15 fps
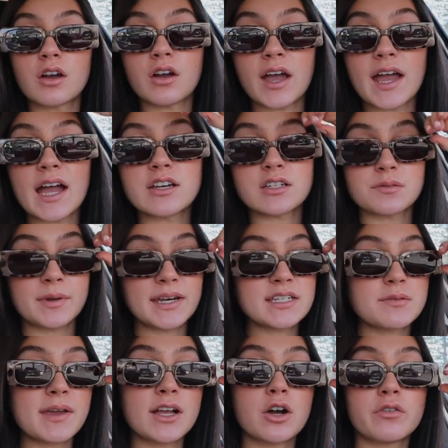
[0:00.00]
Okay, I just made it
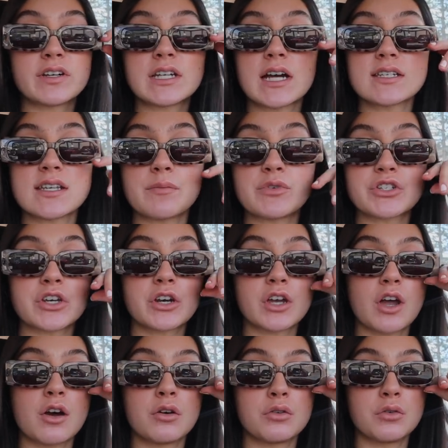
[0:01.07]
to my COVID test. I'm just gonna
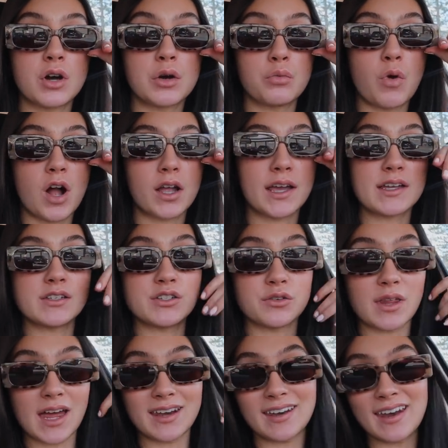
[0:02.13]
go walk and do
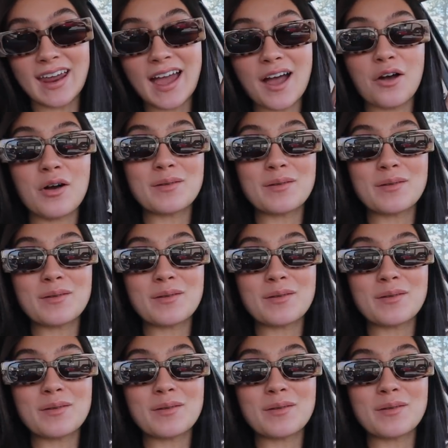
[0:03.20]
that now.